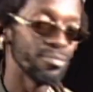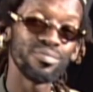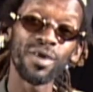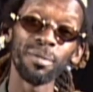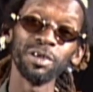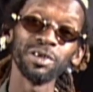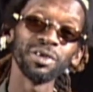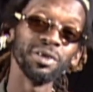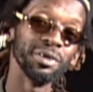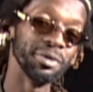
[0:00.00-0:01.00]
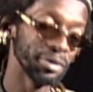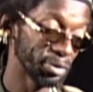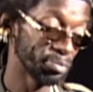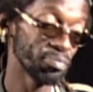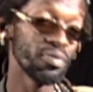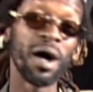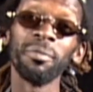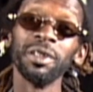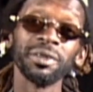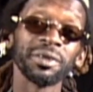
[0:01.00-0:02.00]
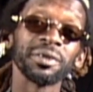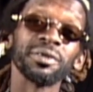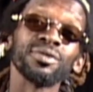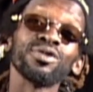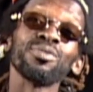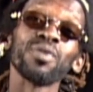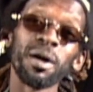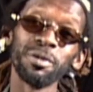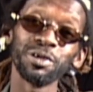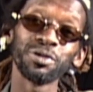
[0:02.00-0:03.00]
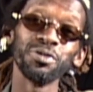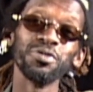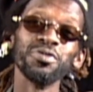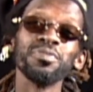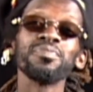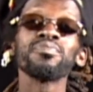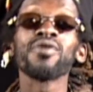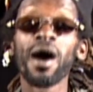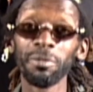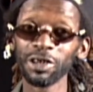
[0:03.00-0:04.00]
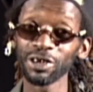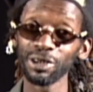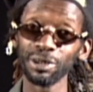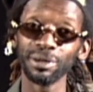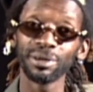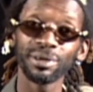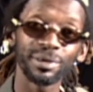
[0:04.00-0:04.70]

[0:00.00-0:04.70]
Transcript: promises, promise to promise you, promises.